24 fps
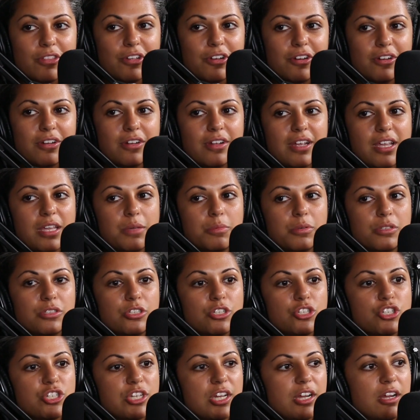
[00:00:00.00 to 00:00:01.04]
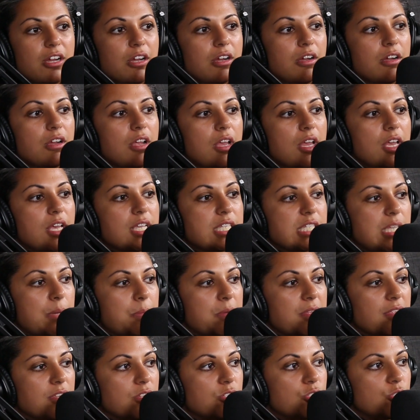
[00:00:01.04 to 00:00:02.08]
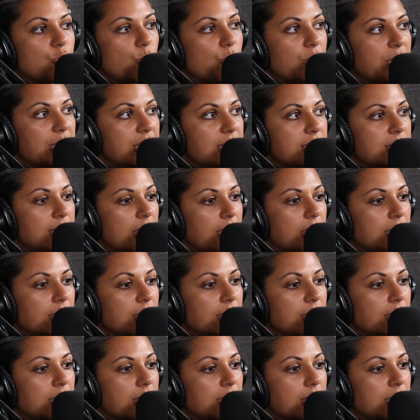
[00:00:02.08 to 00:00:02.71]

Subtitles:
They're able to share some of the stories